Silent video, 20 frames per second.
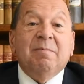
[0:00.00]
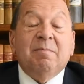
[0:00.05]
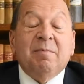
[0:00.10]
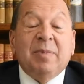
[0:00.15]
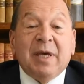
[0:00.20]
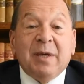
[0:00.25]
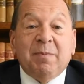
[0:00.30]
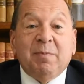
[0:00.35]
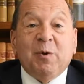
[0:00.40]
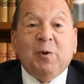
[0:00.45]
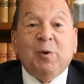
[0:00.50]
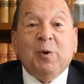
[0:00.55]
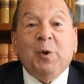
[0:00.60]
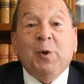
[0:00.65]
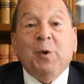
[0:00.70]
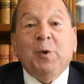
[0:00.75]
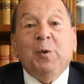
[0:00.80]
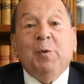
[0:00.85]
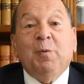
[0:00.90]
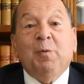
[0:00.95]
people
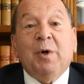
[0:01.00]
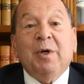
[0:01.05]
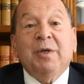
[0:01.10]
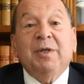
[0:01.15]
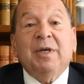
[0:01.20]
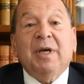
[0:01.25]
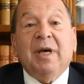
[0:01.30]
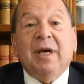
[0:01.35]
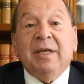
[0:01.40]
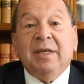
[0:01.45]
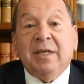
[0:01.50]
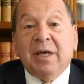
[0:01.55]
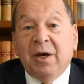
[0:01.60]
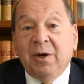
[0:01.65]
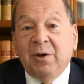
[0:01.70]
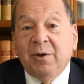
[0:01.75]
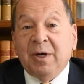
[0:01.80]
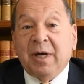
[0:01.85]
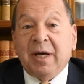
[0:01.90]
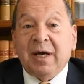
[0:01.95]
who want a
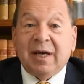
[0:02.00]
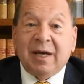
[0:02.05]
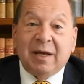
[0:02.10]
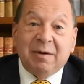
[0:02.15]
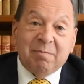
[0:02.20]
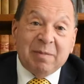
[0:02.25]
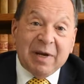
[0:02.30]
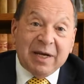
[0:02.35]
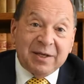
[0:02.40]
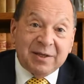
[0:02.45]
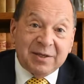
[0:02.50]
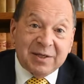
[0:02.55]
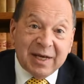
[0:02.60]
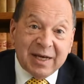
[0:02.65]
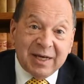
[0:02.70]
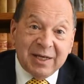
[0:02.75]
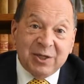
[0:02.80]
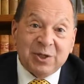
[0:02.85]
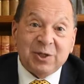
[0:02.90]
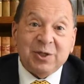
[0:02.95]
yoga and
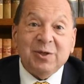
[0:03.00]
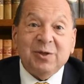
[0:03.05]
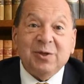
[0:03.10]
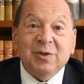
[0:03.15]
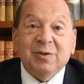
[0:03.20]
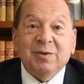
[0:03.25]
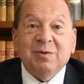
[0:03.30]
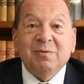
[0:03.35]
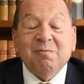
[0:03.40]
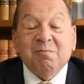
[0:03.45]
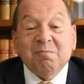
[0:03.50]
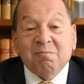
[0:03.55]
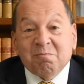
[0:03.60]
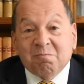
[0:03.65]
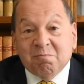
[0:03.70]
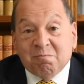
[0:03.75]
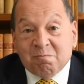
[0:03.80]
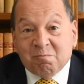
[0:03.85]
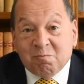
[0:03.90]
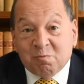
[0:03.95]
meditation
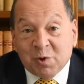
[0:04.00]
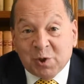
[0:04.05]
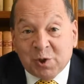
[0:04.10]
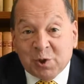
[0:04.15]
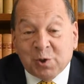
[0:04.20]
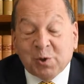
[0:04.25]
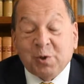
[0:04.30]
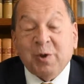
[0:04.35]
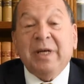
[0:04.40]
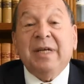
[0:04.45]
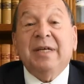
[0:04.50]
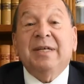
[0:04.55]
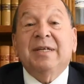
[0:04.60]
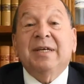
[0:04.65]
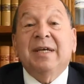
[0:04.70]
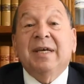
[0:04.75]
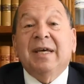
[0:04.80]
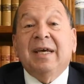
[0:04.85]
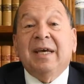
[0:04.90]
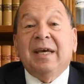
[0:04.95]
retreat
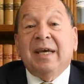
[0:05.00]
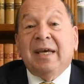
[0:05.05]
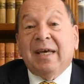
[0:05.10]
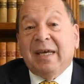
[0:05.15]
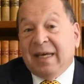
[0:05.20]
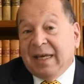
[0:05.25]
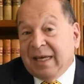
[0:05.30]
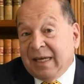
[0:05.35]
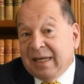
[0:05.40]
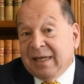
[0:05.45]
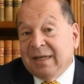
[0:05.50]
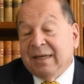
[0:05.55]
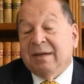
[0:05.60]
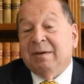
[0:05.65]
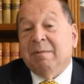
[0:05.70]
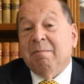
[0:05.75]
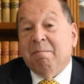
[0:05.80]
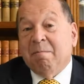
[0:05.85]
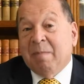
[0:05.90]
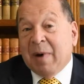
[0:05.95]
in
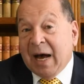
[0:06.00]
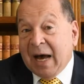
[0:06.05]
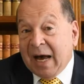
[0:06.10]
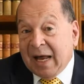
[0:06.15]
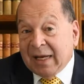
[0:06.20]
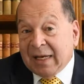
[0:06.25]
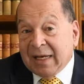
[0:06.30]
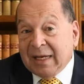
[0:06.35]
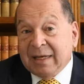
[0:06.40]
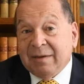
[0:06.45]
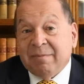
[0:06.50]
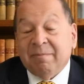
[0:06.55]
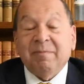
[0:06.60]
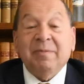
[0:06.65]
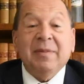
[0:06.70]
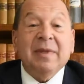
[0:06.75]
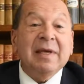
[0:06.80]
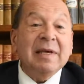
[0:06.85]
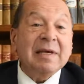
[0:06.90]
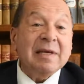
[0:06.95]
Bali,
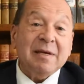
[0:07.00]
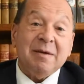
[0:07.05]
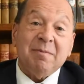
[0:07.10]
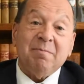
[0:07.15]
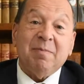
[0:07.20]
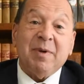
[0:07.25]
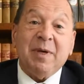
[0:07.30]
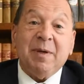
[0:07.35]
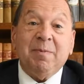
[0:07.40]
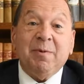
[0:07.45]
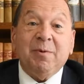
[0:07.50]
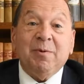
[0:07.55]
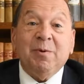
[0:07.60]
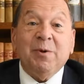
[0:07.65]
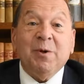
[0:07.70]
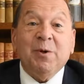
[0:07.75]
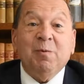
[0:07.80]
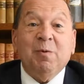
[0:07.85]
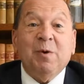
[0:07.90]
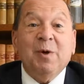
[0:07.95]
people
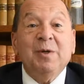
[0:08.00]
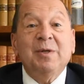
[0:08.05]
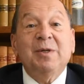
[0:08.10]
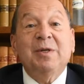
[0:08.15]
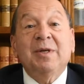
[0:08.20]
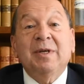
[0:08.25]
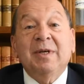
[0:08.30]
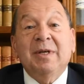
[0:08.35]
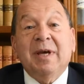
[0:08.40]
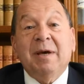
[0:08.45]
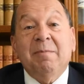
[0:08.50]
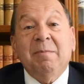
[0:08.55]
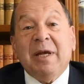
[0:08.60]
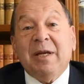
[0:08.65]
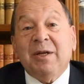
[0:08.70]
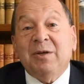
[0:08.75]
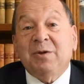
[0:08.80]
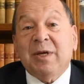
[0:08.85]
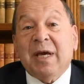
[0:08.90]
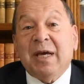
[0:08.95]
who want a
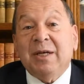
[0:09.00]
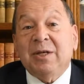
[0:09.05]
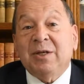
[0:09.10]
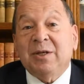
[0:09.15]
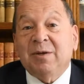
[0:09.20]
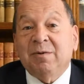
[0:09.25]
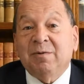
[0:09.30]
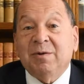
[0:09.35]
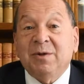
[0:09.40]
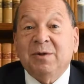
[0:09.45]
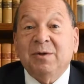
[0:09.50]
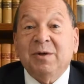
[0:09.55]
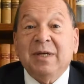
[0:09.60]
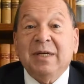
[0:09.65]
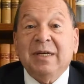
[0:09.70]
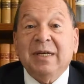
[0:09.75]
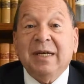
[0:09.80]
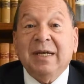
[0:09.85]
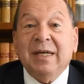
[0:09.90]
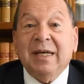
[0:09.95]
meditation
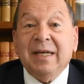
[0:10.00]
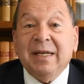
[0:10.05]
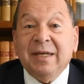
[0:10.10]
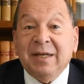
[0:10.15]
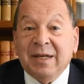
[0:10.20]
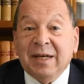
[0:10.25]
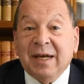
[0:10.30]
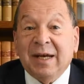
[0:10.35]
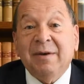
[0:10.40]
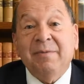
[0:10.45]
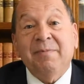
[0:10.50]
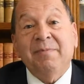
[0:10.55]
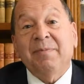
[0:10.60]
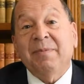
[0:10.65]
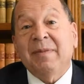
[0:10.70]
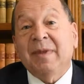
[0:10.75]
retreat in India,